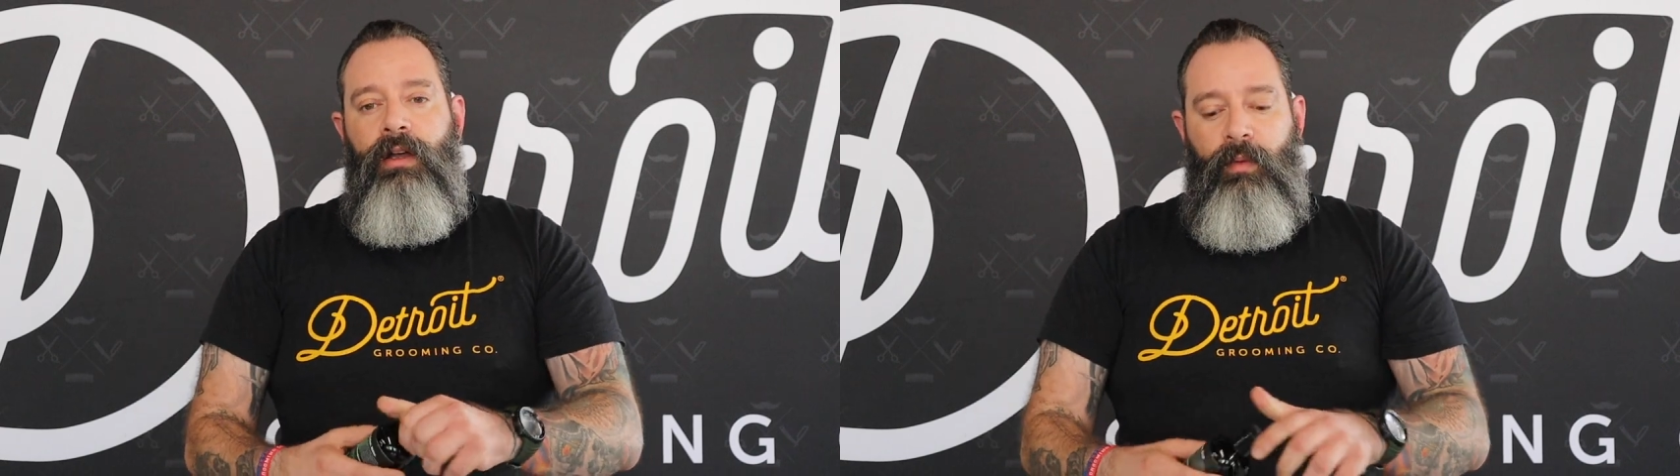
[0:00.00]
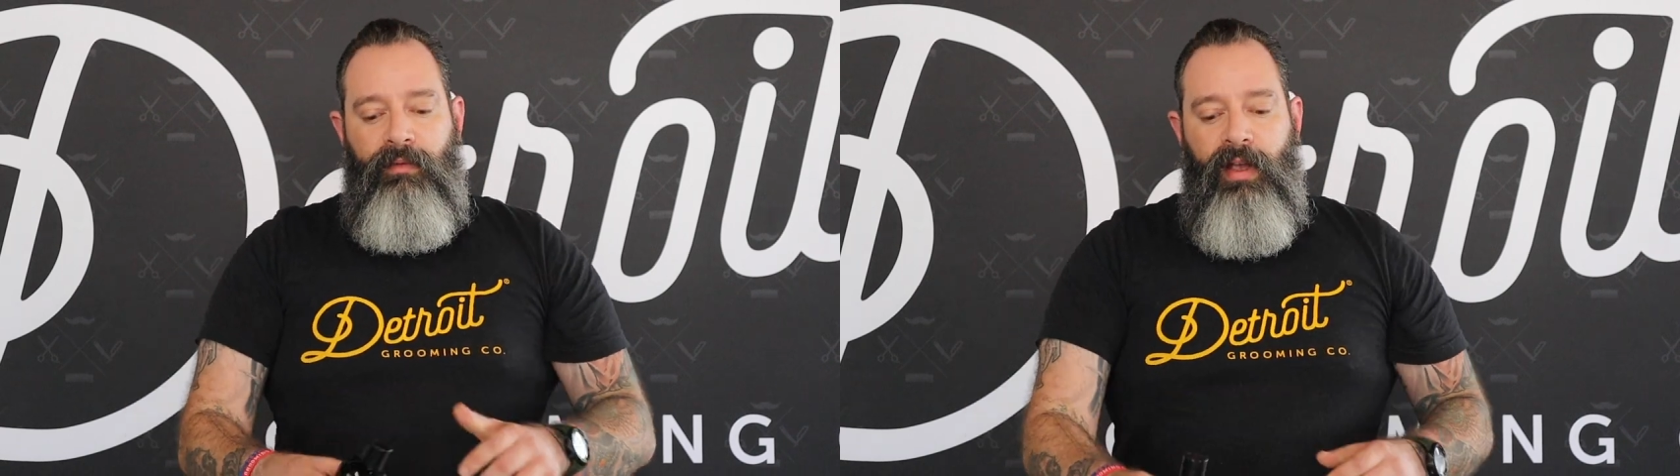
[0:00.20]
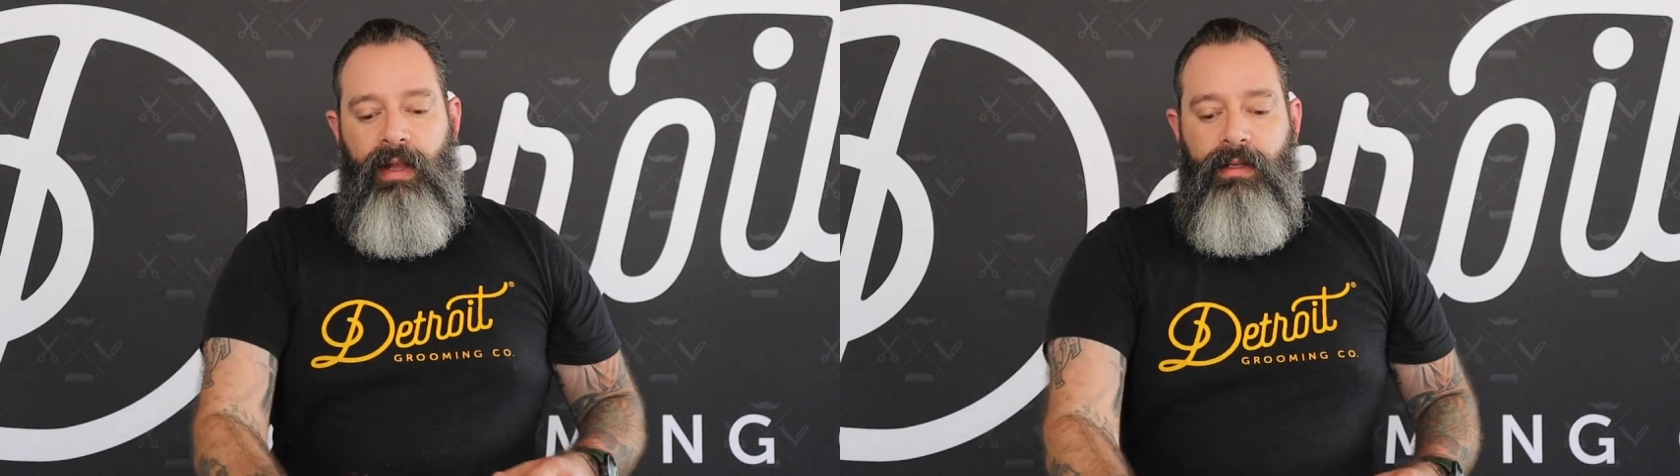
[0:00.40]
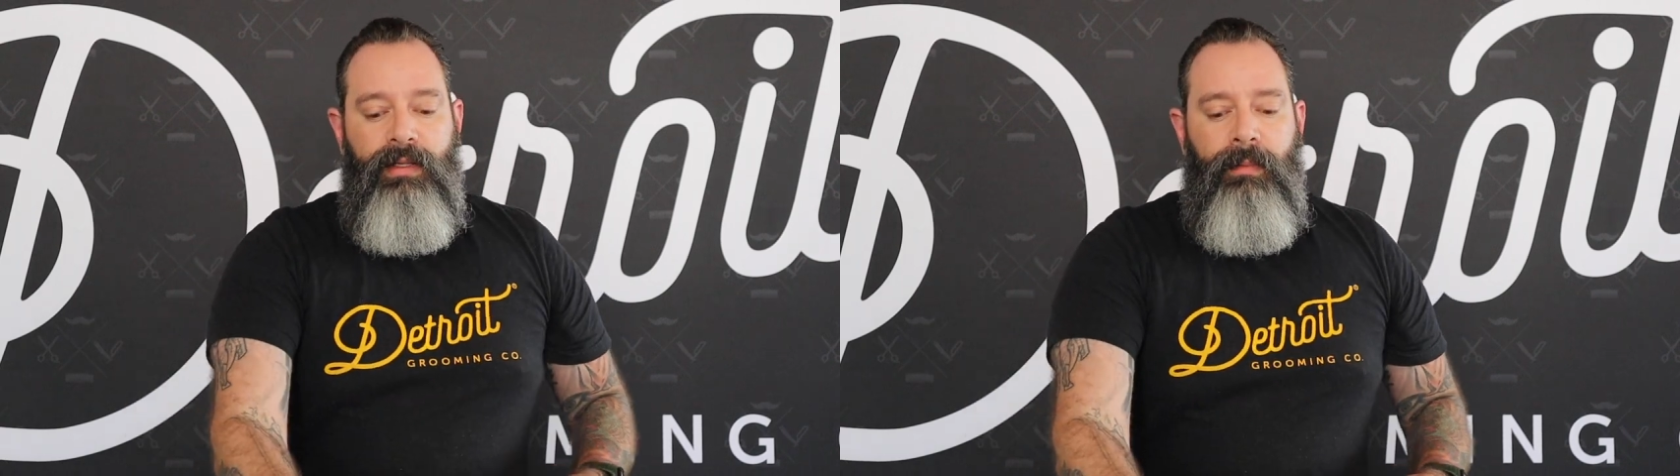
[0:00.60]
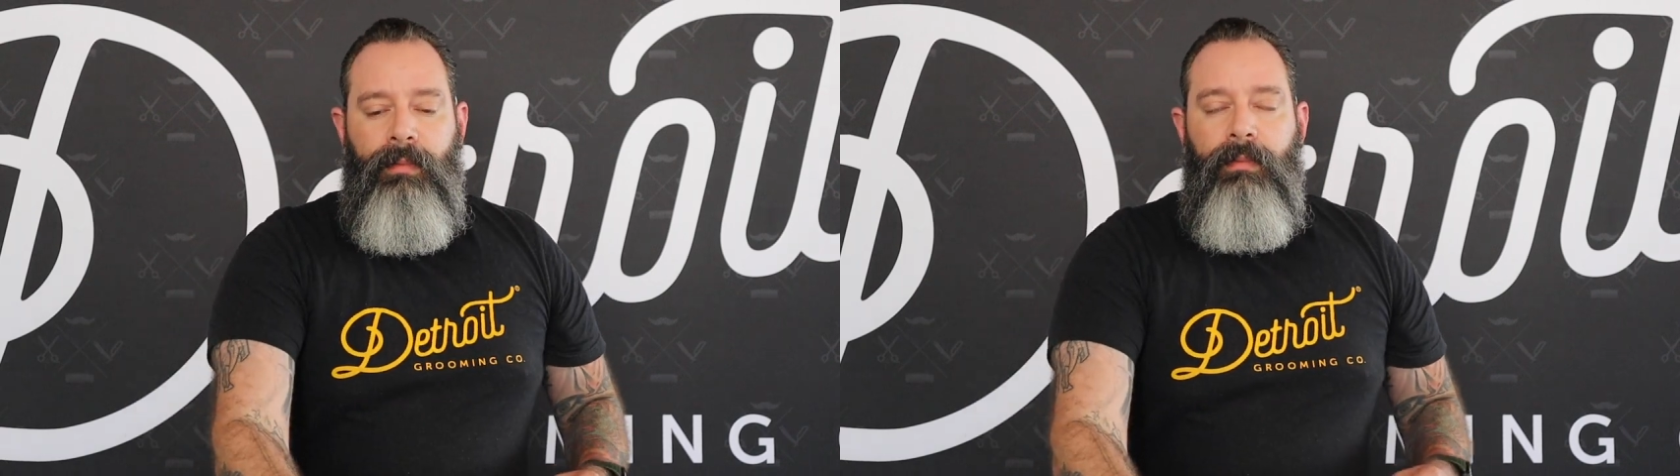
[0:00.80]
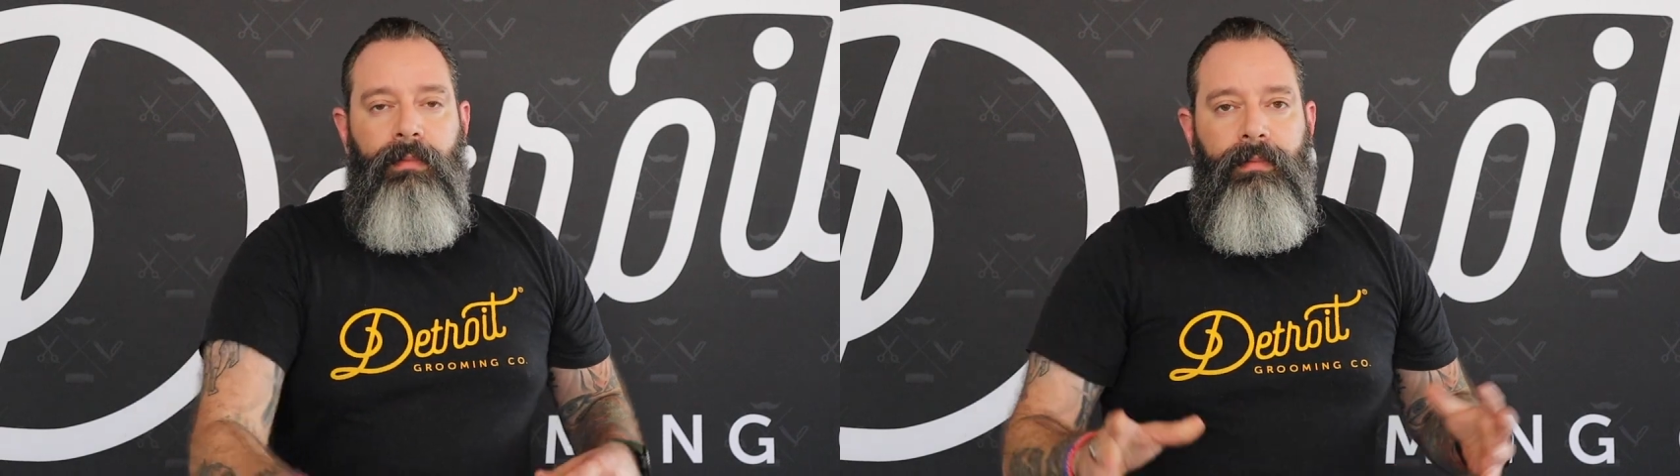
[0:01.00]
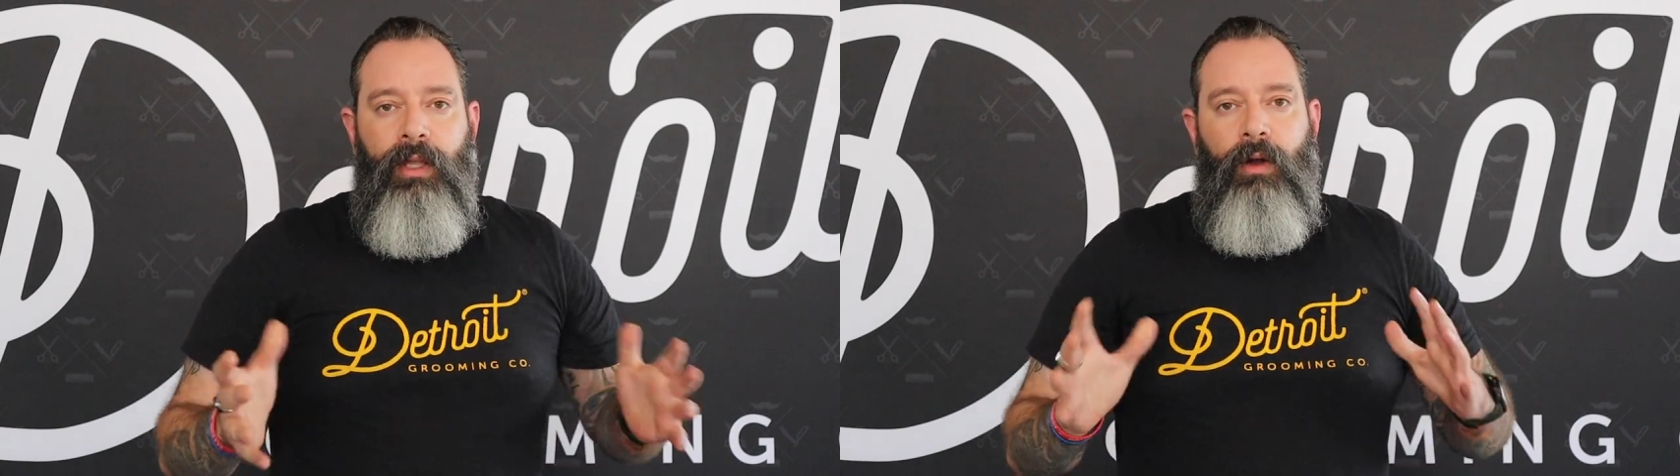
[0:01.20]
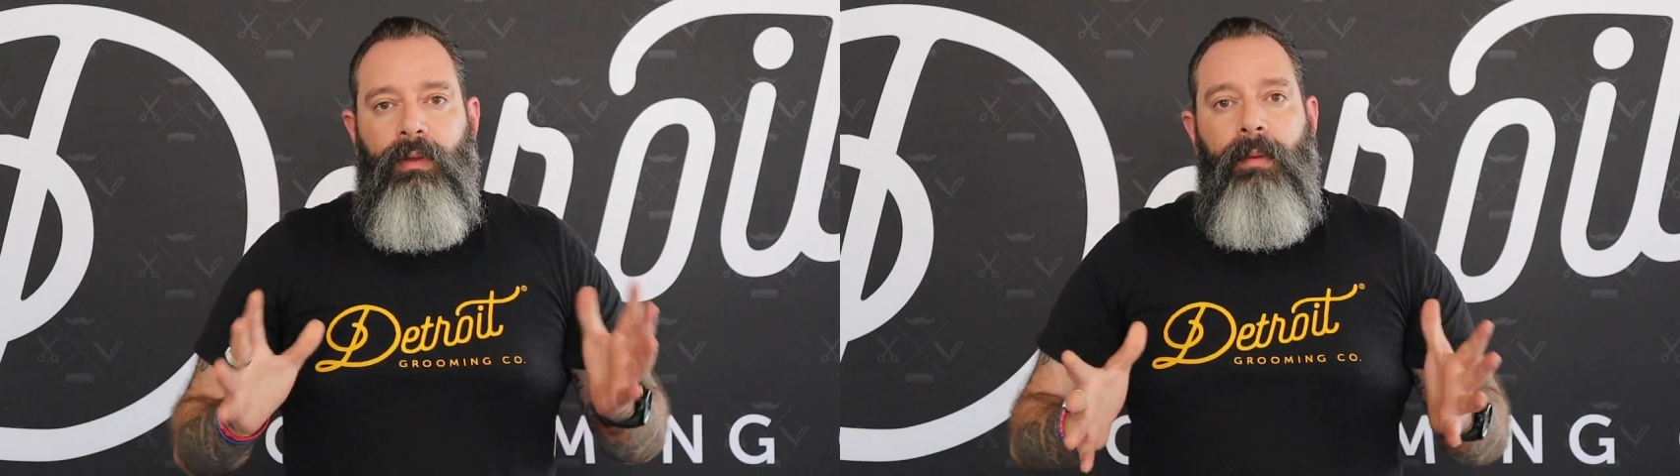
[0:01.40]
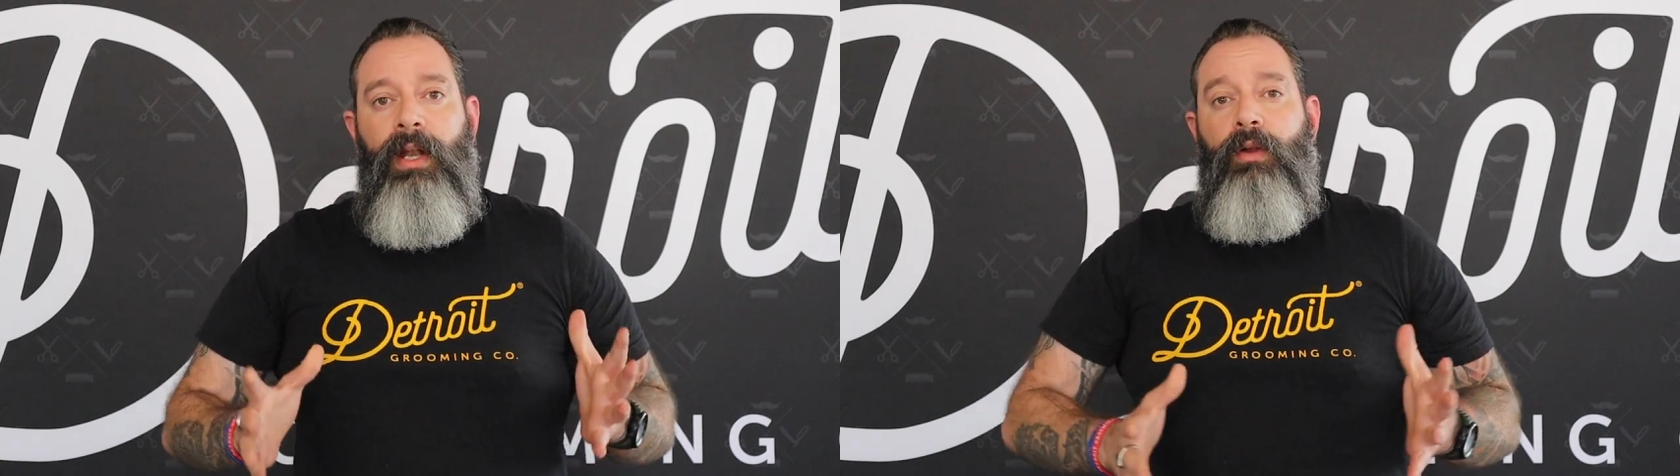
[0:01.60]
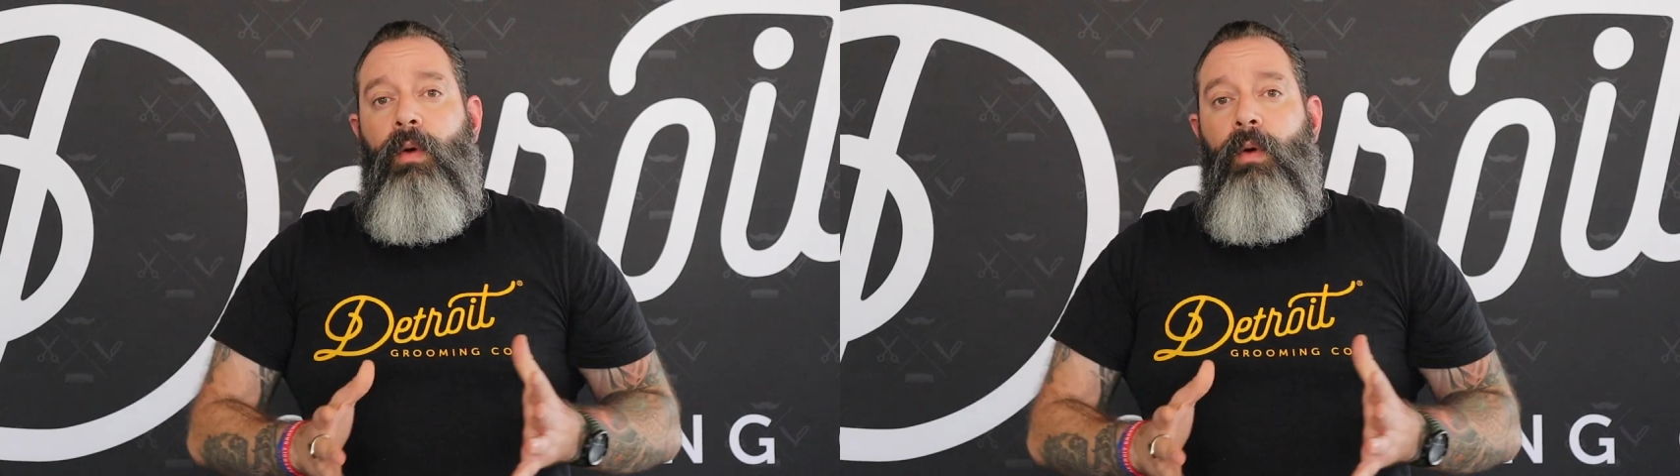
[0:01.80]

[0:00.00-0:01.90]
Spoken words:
We've got some limited